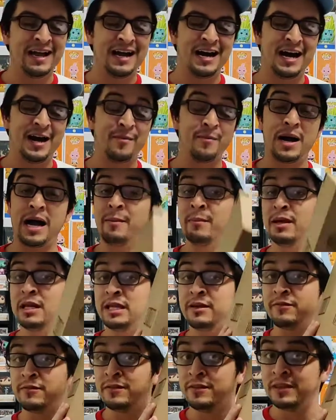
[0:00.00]
Um, I'm gonna
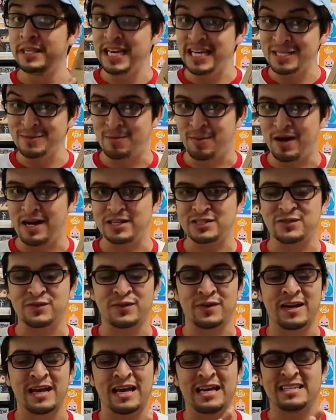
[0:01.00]
leave this box
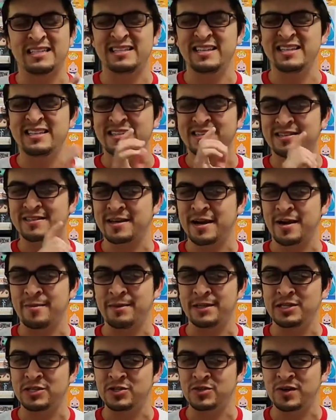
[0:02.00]
for last. This is
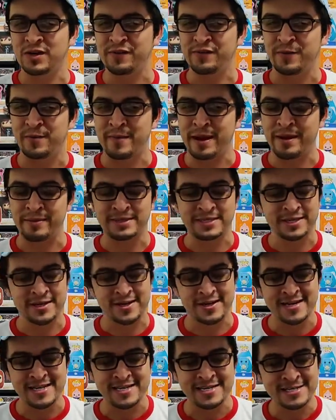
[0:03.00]
coming straight from
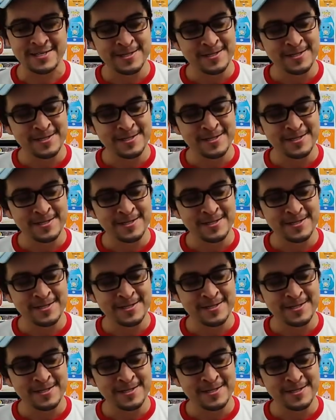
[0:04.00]
Amazon.